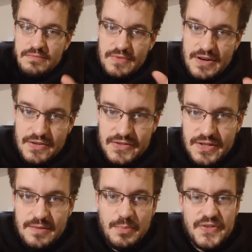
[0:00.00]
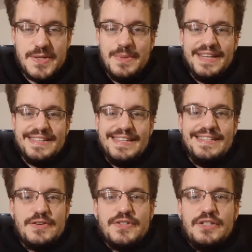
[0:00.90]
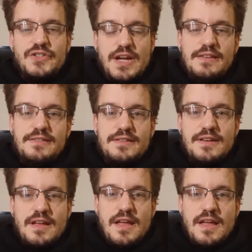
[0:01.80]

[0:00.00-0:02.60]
There is a possibility, there is a chance.